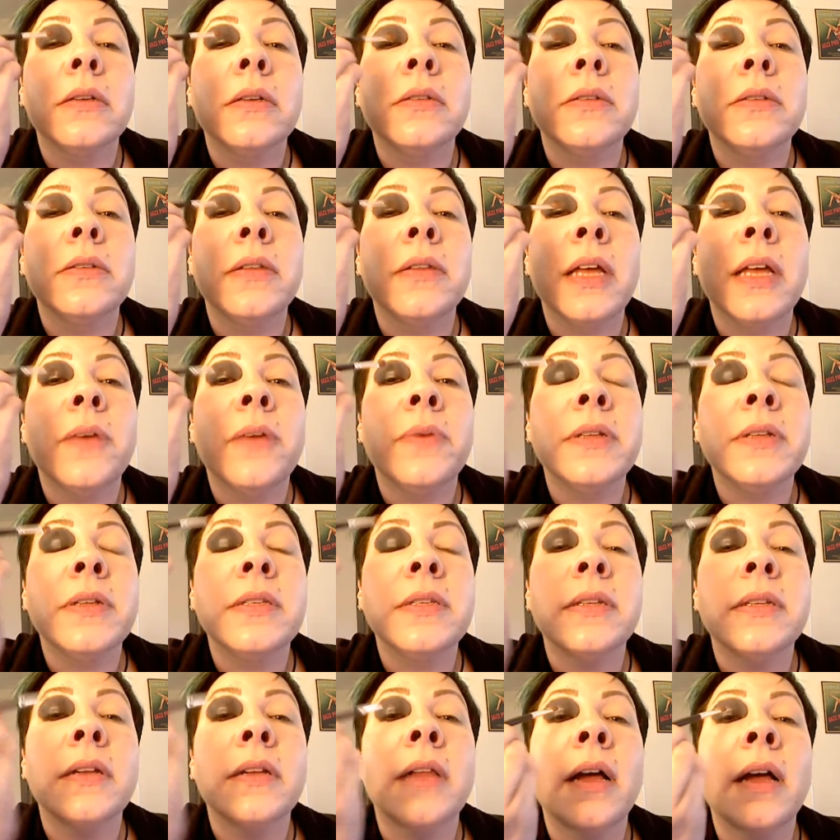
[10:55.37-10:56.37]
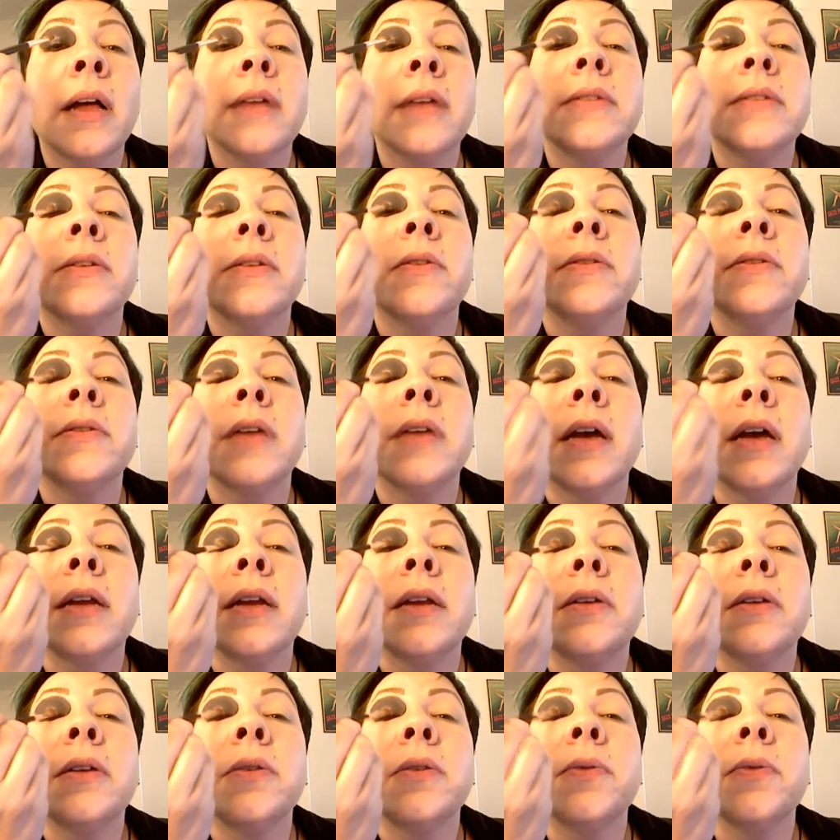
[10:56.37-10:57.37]
So that once the gloss goes on,
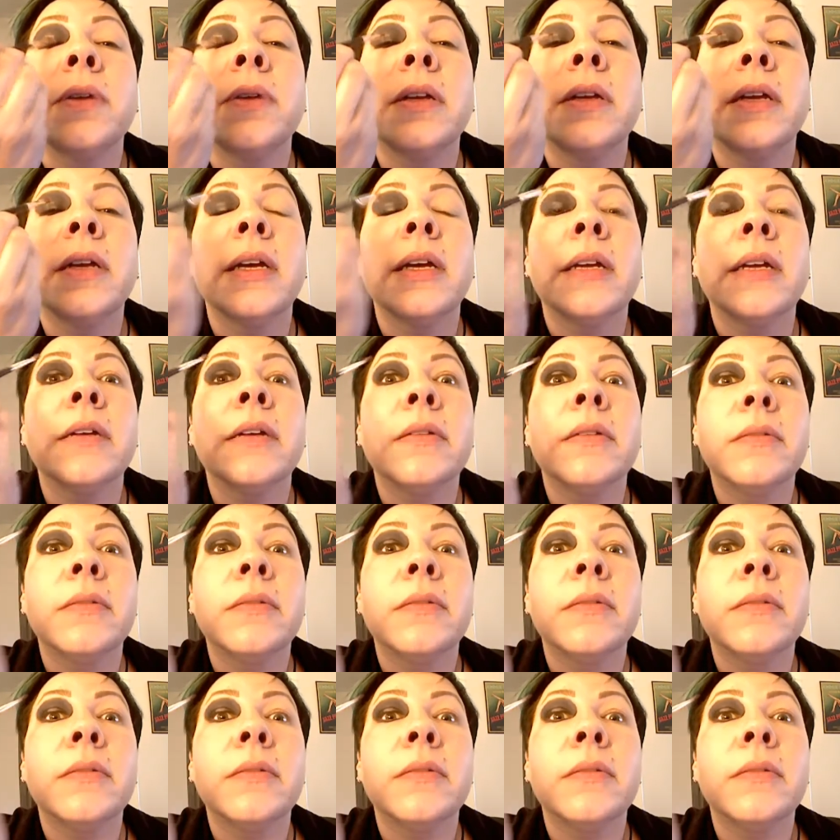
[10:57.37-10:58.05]
it'll really